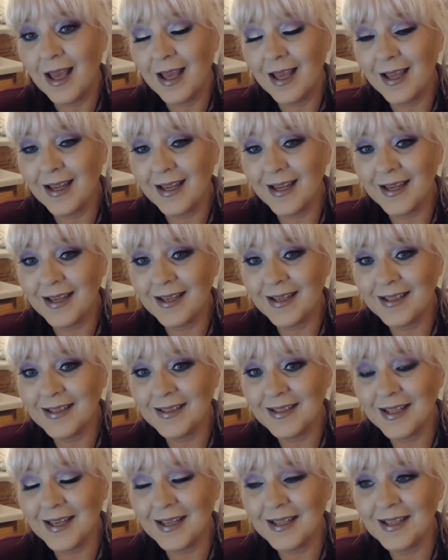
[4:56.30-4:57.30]
And
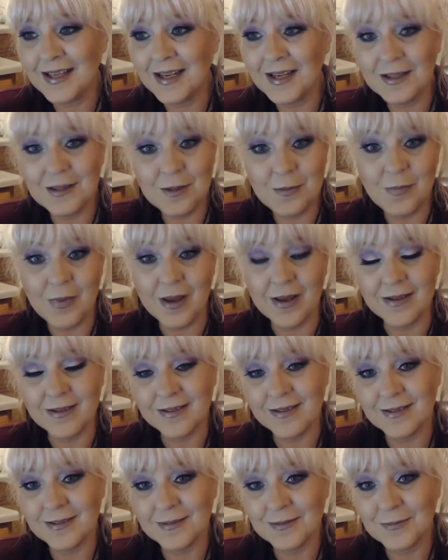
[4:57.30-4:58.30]
I got on the bus
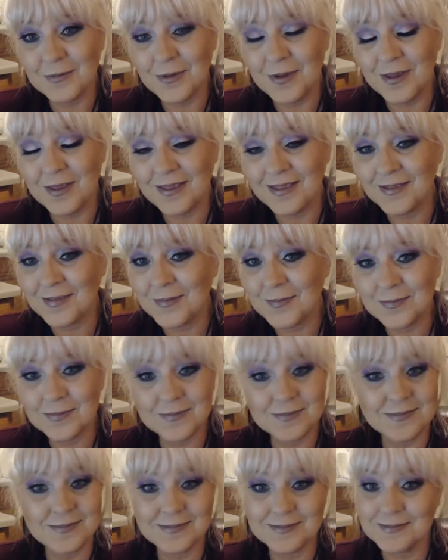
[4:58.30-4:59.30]
with
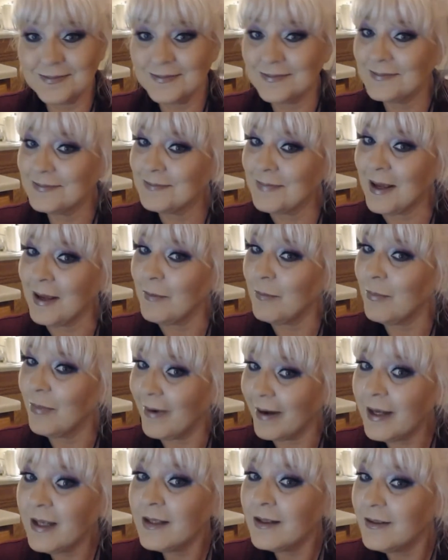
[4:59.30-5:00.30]
my
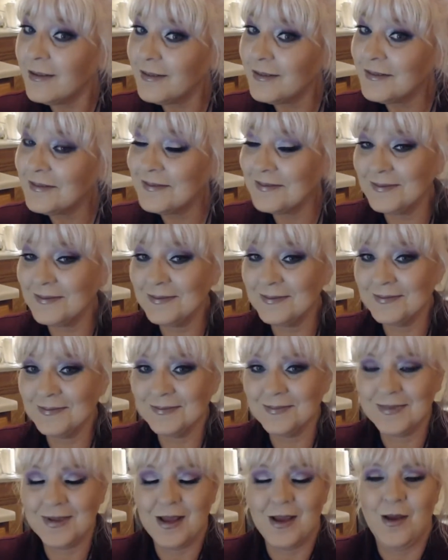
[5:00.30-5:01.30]
brand new
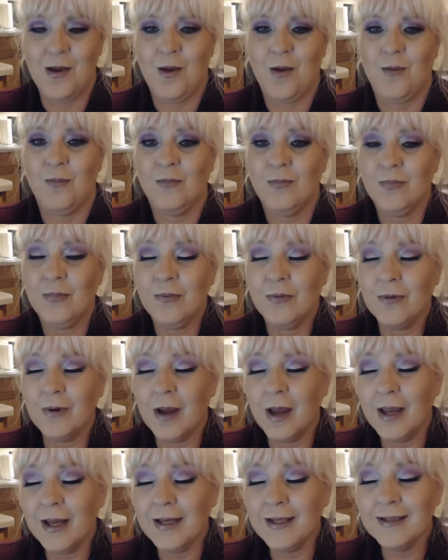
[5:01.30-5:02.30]

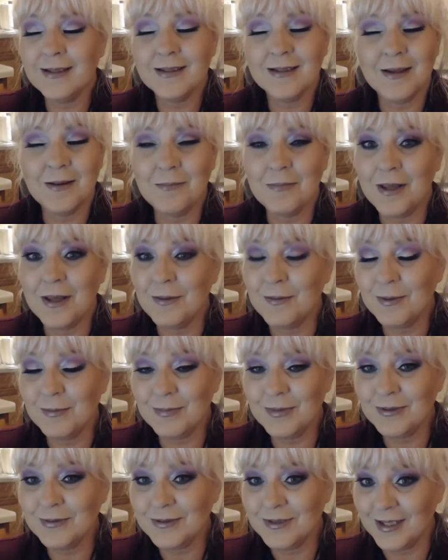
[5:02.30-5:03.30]
bright baby
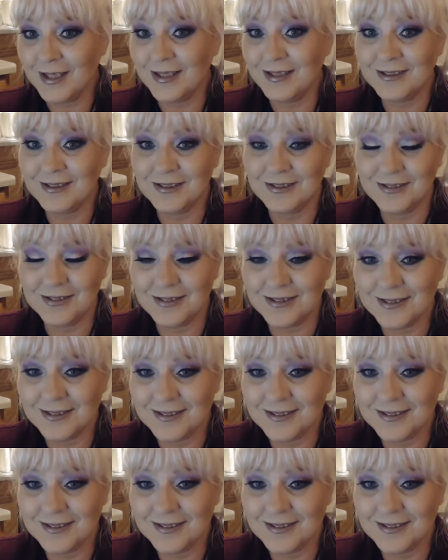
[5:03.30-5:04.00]
blue tennis shoes.